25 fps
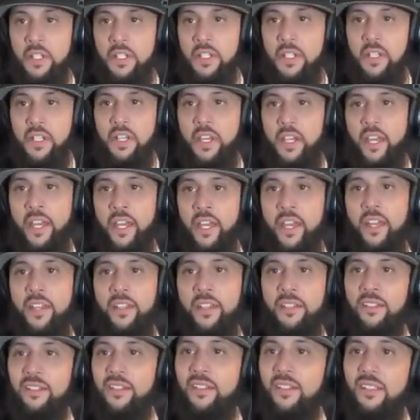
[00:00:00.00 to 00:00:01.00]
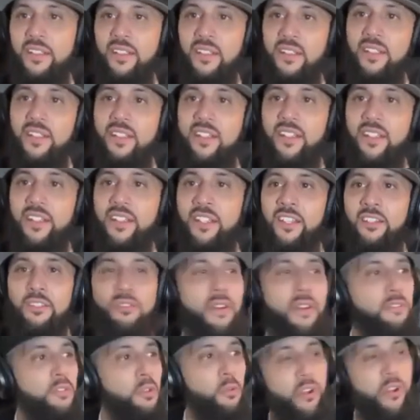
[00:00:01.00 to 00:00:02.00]
and you don't have to
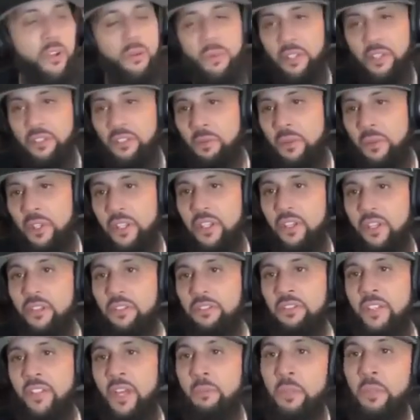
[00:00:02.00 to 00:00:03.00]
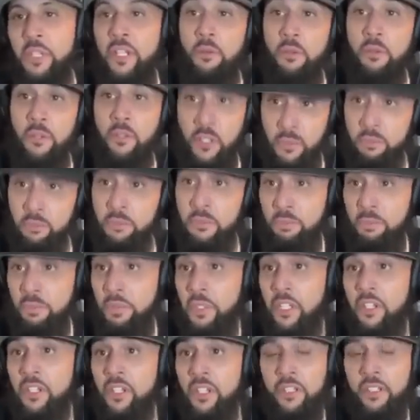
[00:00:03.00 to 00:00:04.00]
worry about somebody else not being able to be good
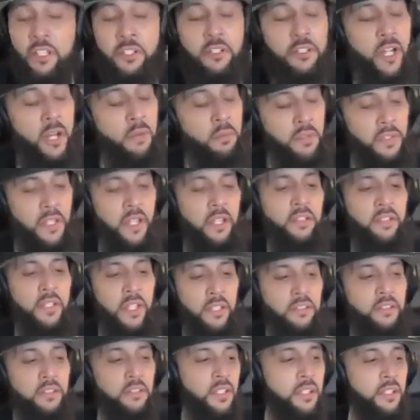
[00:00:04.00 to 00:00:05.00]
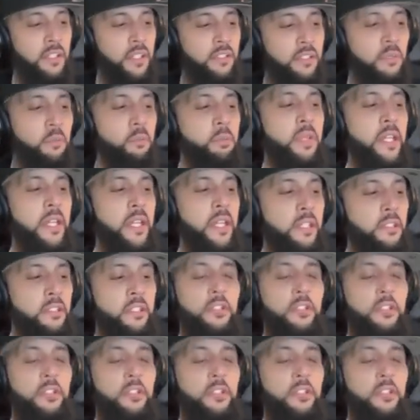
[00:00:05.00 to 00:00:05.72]
at their job. And that's a big